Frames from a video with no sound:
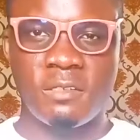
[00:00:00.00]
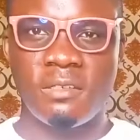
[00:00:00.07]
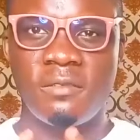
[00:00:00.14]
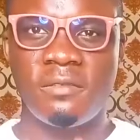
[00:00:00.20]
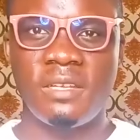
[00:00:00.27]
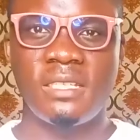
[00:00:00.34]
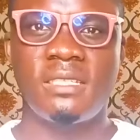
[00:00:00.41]
So
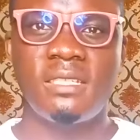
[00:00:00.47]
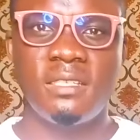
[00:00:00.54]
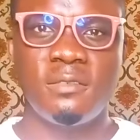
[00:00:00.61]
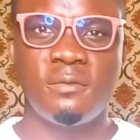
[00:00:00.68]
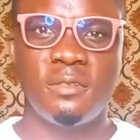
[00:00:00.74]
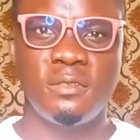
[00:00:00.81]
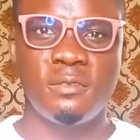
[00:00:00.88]
the first thing
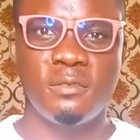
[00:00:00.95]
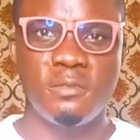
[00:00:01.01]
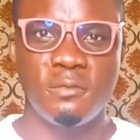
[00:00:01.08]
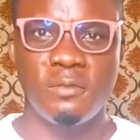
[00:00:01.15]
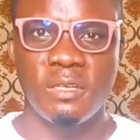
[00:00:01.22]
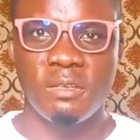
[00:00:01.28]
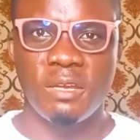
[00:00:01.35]
you want to
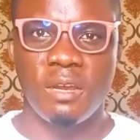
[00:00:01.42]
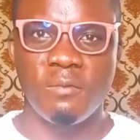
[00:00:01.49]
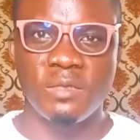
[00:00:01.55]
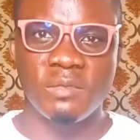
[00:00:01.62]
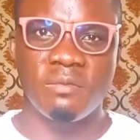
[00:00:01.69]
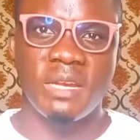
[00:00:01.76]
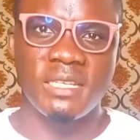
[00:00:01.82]
do when you're
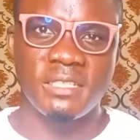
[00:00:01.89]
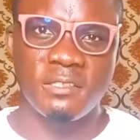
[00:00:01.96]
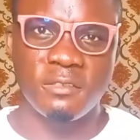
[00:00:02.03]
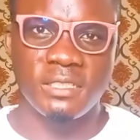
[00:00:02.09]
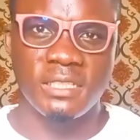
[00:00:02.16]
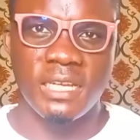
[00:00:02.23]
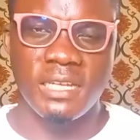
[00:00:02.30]
optimizing
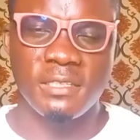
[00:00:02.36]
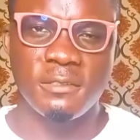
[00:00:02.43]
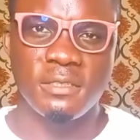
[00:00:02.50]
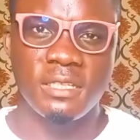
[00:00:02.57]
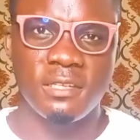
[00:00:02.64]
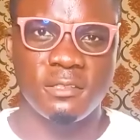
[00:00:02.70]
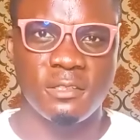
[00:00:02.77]
your
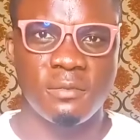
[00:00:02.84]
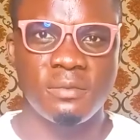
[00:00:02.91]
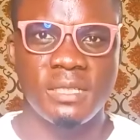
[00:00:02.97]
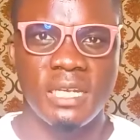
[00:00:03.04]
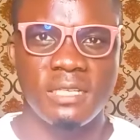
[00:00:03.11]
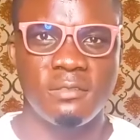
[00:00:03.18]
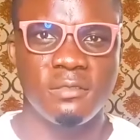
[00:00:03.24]
titles and
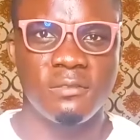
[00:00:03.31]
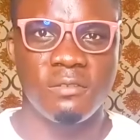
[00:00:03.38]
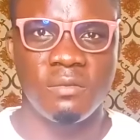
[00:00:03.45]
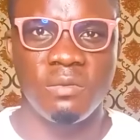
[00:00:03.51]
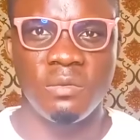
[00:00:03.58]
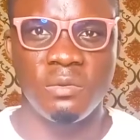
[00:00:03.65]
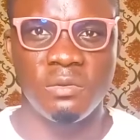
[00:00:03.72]
subtitles
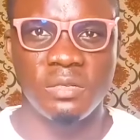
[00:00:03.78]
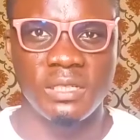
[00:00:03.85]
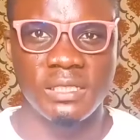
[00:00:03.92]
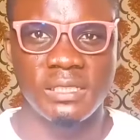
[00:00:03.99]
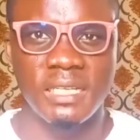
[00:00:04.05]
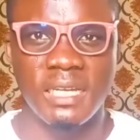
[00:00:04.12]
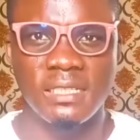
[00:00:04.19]
for people
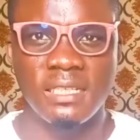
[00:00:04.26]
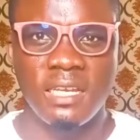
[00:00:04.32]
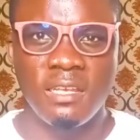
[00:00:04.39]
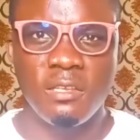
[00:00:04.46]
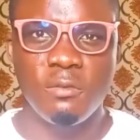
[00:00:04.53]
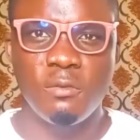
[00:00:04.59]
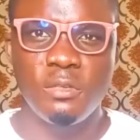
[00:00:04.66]
is that
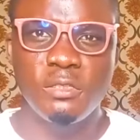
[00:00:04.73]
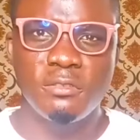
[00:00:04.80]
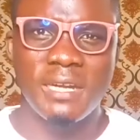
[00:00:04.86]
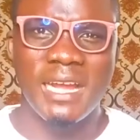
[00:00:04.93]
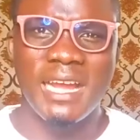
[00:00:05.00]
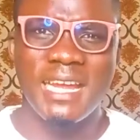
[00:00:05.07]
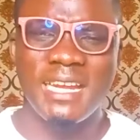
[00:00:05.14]
you want
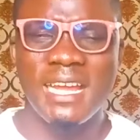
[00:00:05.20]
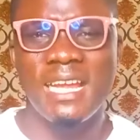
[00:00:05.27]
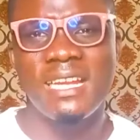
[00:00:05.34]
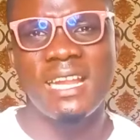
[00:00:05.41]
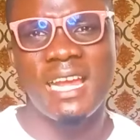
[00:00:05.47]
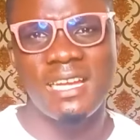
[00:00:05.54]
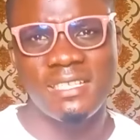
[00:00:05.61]
to add
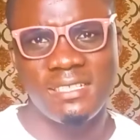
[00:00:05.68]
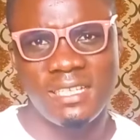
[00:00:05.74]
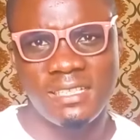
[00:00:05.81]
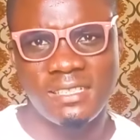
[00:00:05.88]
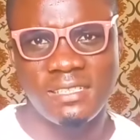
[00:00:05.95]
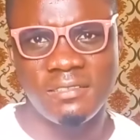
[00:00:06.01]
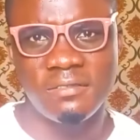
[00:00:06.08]
an
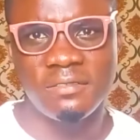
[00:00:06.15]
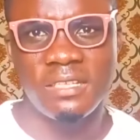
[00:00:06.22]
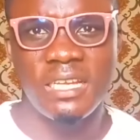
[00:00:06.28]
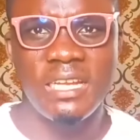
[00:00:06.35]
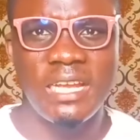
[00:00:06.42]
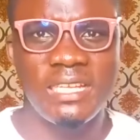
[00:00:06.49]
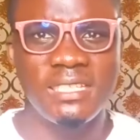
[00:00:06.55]
adjective
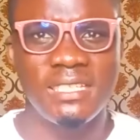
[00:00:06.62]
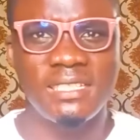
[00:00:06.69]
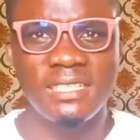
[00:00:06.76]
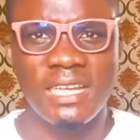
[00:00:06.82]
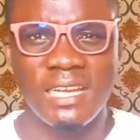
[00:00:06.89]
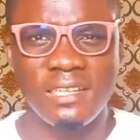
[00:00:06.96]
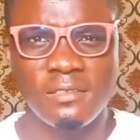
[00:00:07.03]
either in the
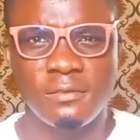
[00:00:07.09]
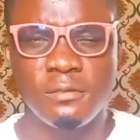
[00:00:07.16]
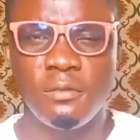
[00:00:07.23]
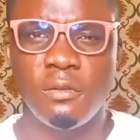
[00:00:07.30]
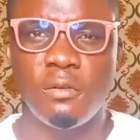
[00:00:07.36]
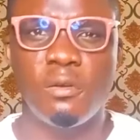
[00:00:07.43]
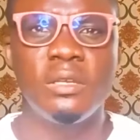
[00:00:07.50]

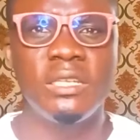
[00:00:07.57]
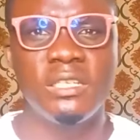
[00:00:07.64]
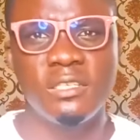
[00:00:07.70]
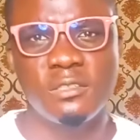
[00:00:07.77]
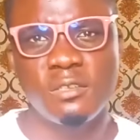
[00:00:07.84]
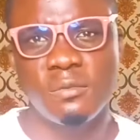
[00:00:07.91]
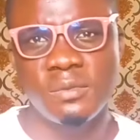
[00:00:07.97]
title or in
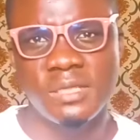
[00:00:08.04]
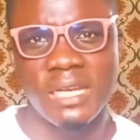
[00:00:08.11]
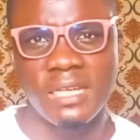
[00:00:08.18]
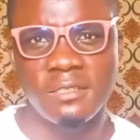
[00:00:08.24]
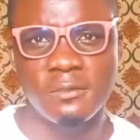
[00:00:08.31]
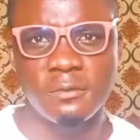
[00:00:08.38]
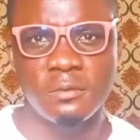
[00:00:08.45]
the
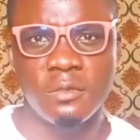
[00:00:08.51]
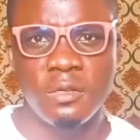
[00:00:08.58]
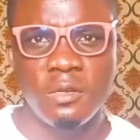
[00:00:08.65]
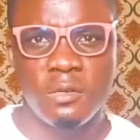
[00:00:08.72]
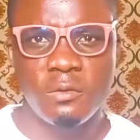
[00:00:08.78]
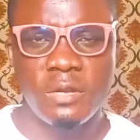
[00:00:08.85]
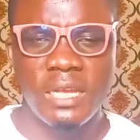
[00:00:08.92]
subtitle,
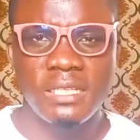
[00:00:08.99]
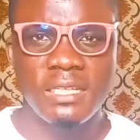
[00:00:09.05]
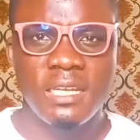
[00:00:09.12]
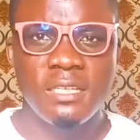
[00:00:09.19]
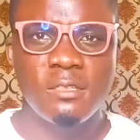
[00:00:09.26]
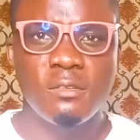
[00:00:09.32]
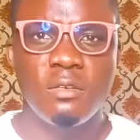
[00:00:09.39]
right?
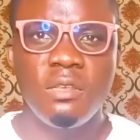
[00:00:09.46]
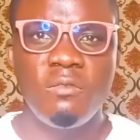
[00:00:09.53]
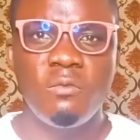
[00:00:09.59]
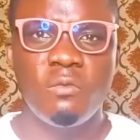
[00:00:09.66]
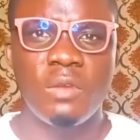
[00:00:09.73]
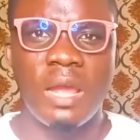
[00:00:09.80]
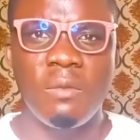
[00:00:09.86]
So if
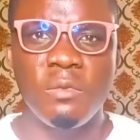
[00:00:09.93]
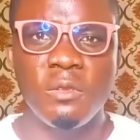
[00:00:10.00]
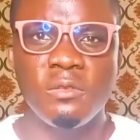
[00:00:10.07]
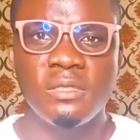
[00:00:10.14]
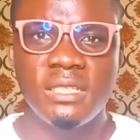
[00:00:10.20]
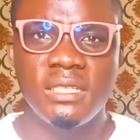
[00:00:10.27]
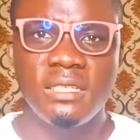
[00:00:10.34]
I'm
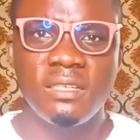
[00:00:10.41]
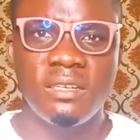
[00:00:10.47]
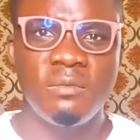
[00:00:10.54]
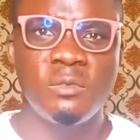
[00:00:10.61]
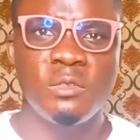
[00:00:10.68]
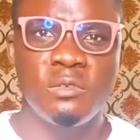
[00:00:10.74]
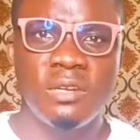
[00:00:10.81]
using
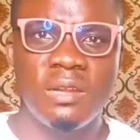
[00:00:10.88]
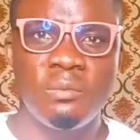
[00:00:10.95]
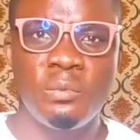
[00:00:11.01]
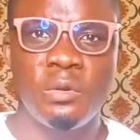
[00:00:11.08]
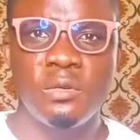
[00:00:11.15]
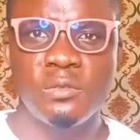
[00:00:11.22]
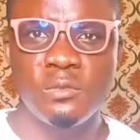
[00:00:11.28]

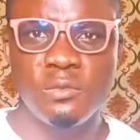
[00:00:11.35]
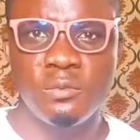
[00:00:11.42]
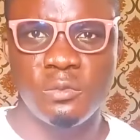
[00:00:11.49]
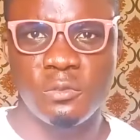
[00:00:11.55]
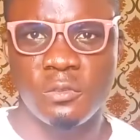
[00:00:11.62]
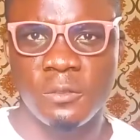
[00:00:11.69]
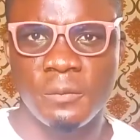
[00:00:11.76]
cryptogram puzzle
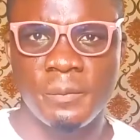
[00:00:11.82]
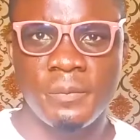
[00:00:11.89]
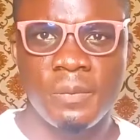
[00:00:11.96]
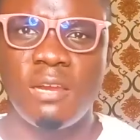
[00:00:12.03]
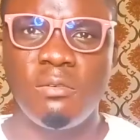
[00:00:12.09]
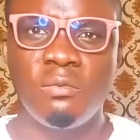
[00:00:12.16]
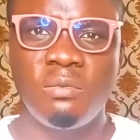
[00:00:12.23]
book,
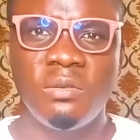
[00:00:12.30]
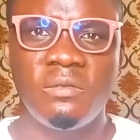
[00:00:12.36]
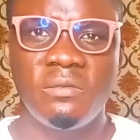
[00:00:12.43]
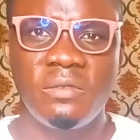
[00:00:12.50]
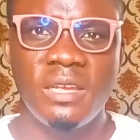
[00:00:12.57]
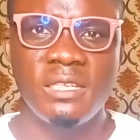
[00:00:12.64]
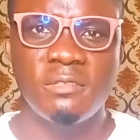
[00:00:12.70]
I would
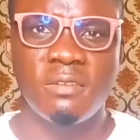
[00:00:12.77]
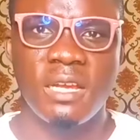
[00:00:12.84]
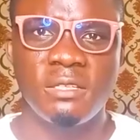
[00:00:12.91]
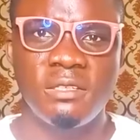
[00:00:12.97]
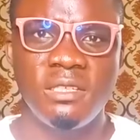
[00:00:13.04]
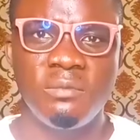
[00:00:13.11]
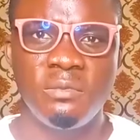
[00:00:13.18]
prefer to
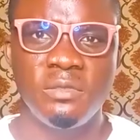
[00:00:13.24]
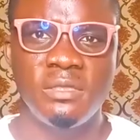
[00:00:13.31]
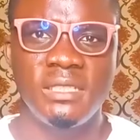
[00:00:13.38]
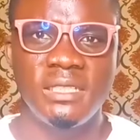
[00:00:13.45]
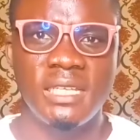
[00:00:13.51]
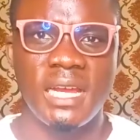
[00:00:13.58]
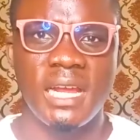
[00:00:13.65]
actually
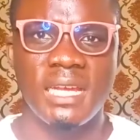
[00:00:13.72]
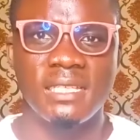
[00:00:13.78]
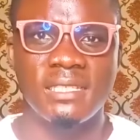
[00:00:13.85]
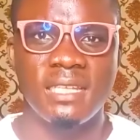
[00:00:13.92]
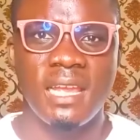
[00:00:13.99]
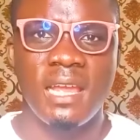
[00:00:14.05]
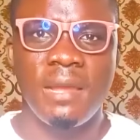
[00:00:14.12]
put it
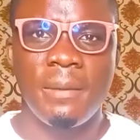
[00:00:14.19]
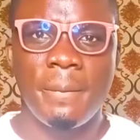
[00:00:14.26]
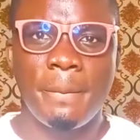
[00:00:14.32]
as